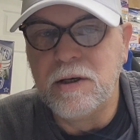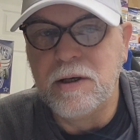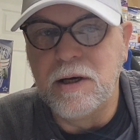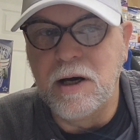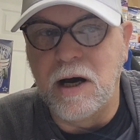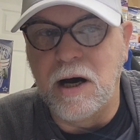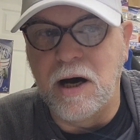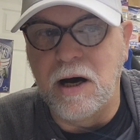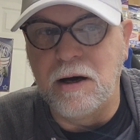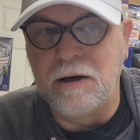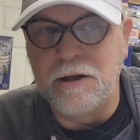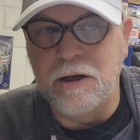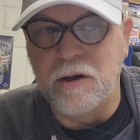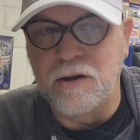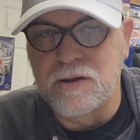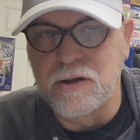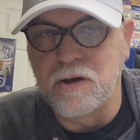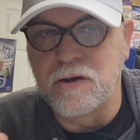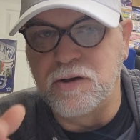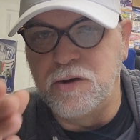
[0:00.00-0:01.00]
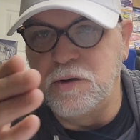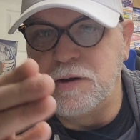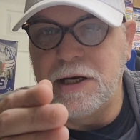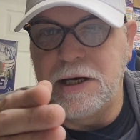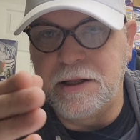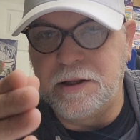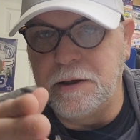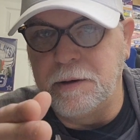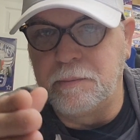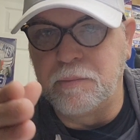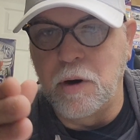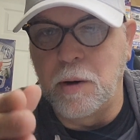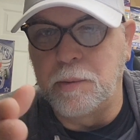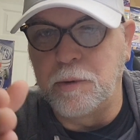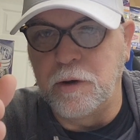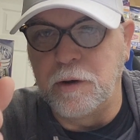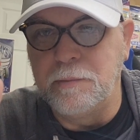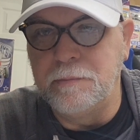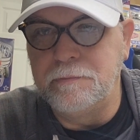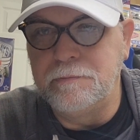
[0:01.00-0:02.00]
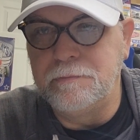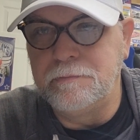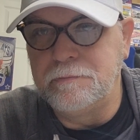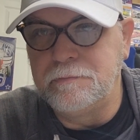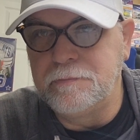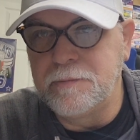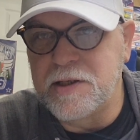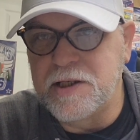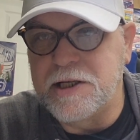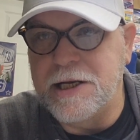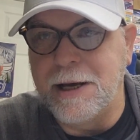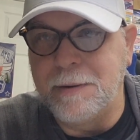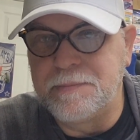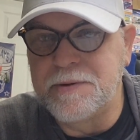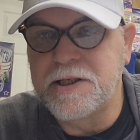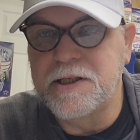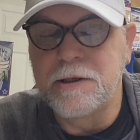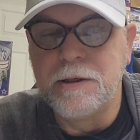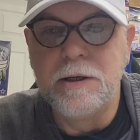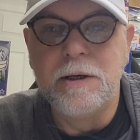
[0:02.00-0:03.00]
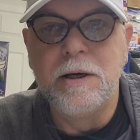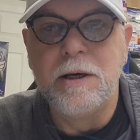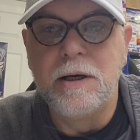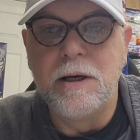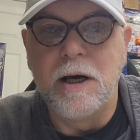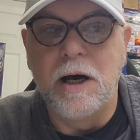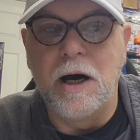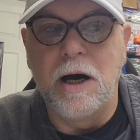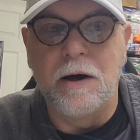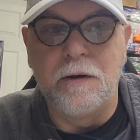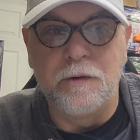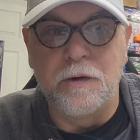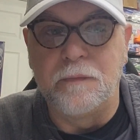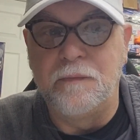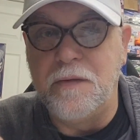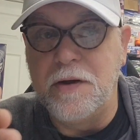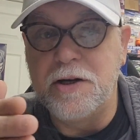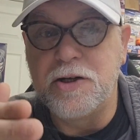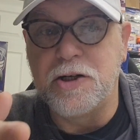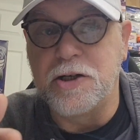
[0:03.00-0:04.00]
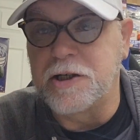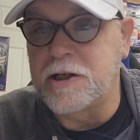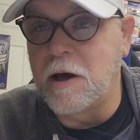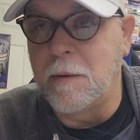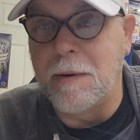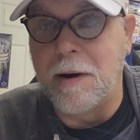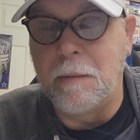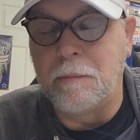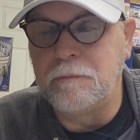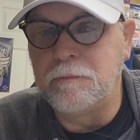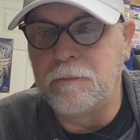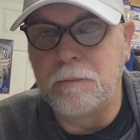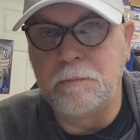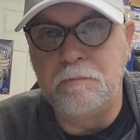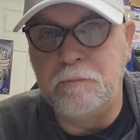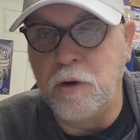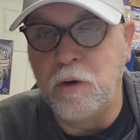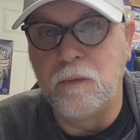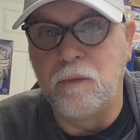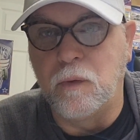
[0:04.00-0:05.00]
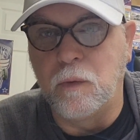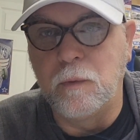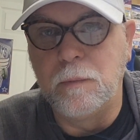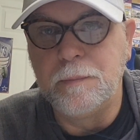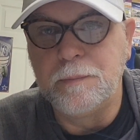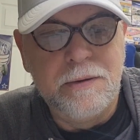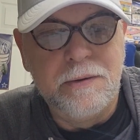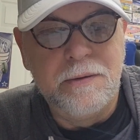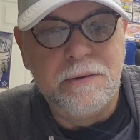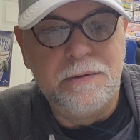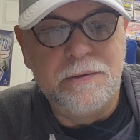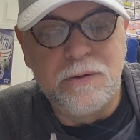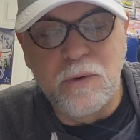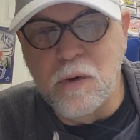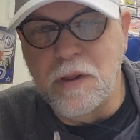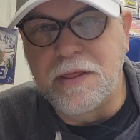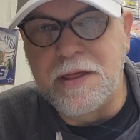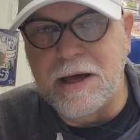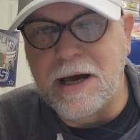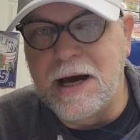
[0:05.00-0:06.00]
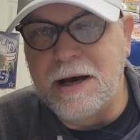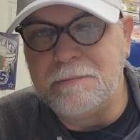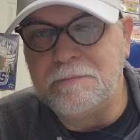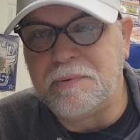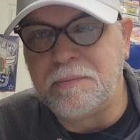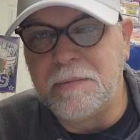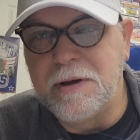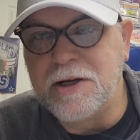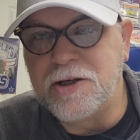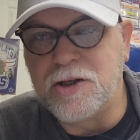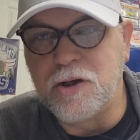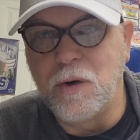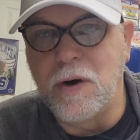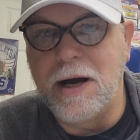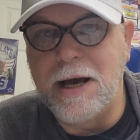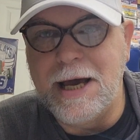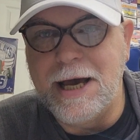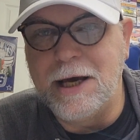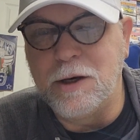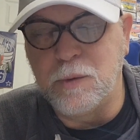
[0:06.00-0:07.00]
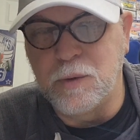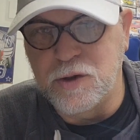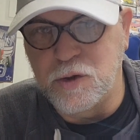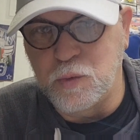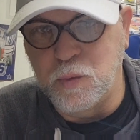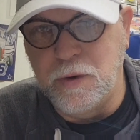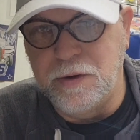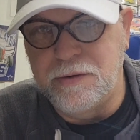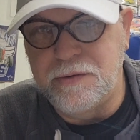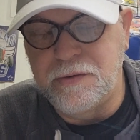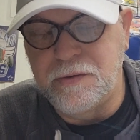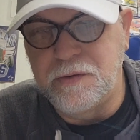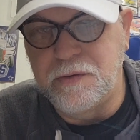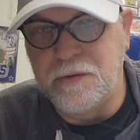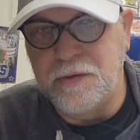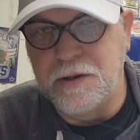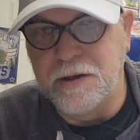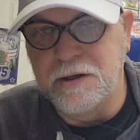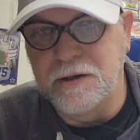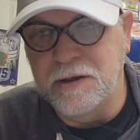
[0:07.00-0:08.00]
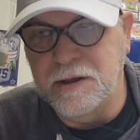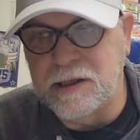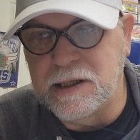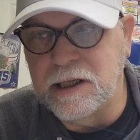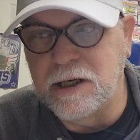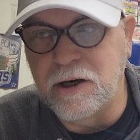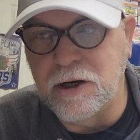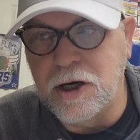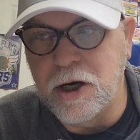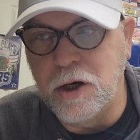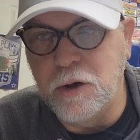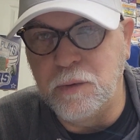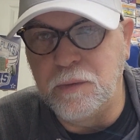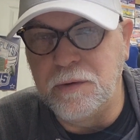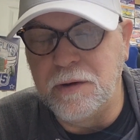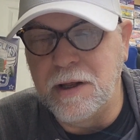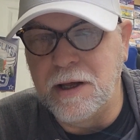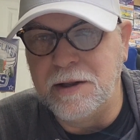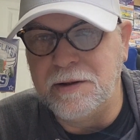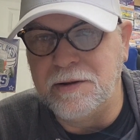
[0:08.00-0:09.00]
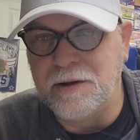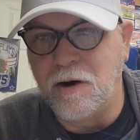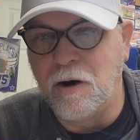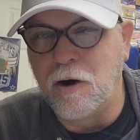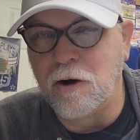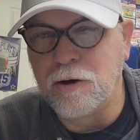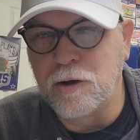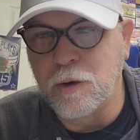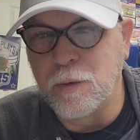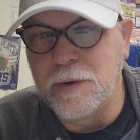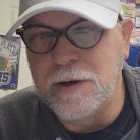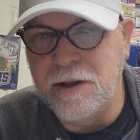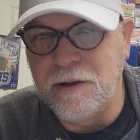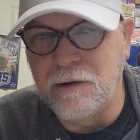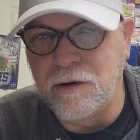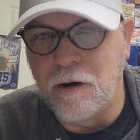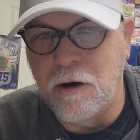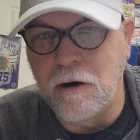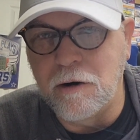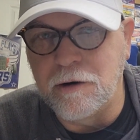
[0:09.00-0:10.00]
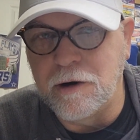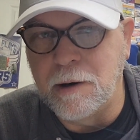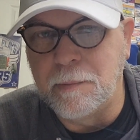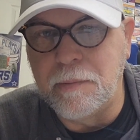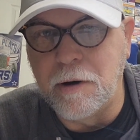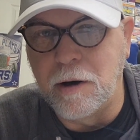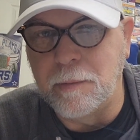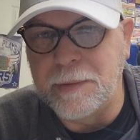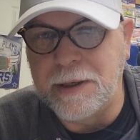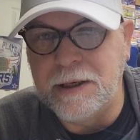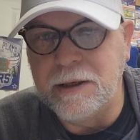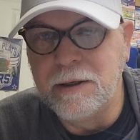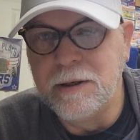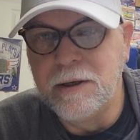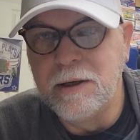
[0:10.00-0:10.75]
As long as you take the appropriate steps, their finishes come out beautiful. The only issue I had was with the clear coat. The hardener would either harden up on me,